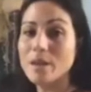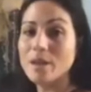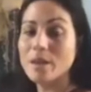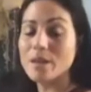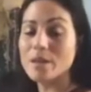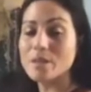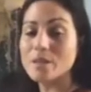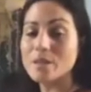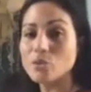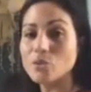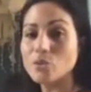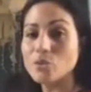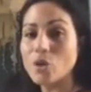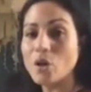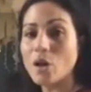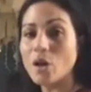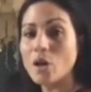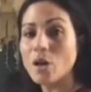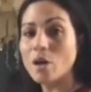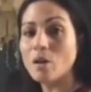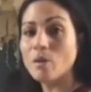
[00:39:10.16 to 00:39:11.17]
as you
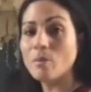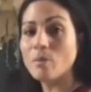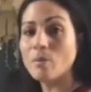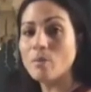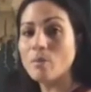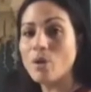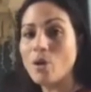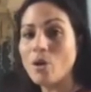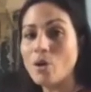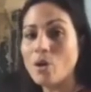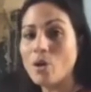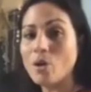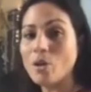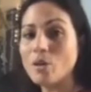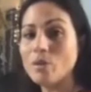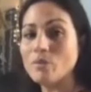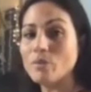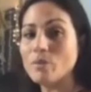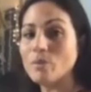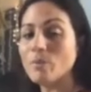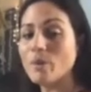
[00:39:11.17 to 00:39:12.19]
calm
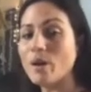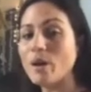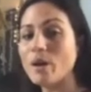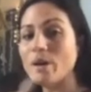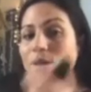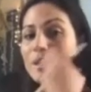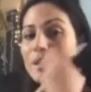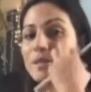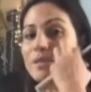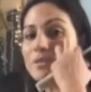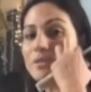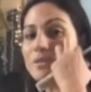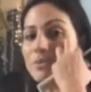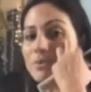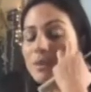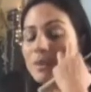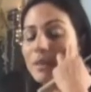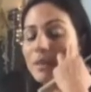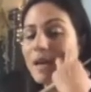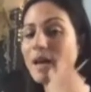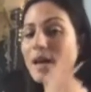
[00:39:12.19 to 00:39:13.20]
all of the body, as you
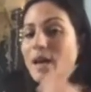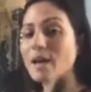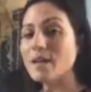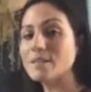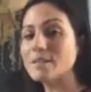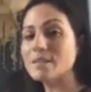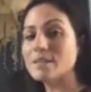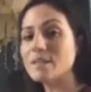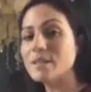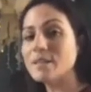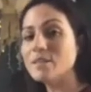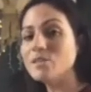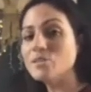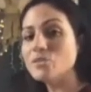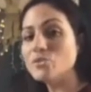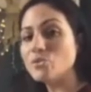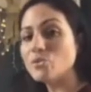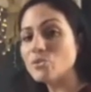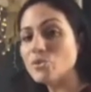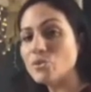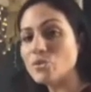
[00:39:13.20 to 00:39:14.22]
relax
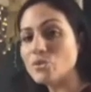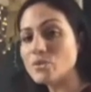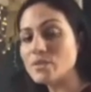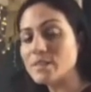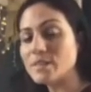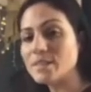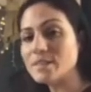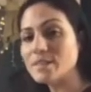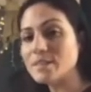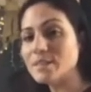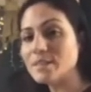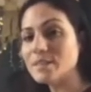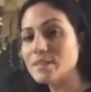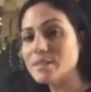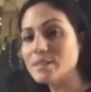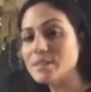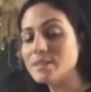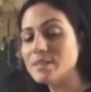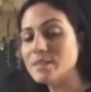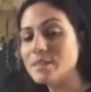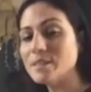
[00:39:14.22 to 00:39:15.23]
into your
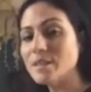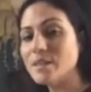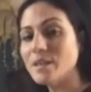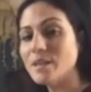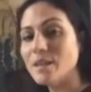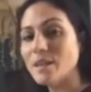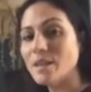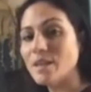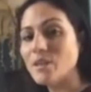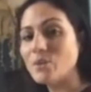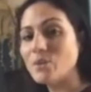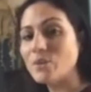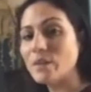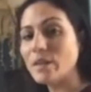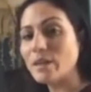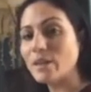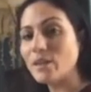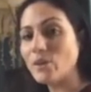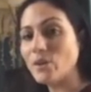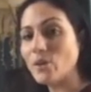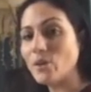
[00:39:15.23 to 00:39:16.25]
senses and you
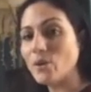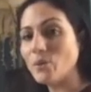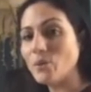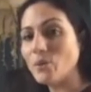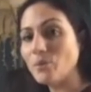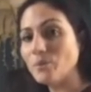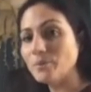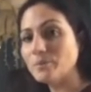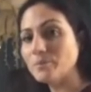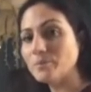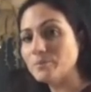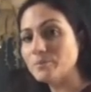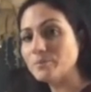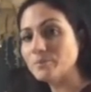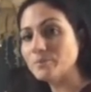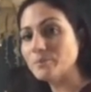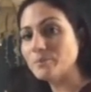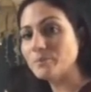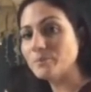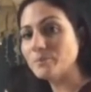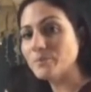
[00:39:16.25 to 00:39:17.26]
let go.
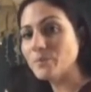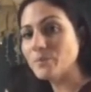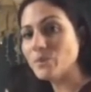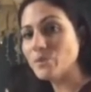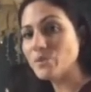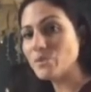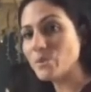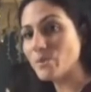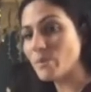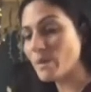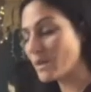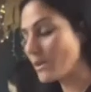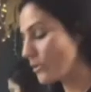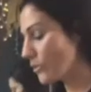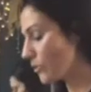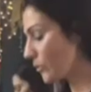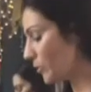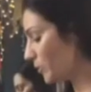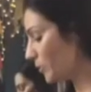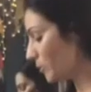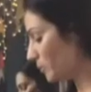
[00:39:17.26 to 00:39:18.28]
Surrender.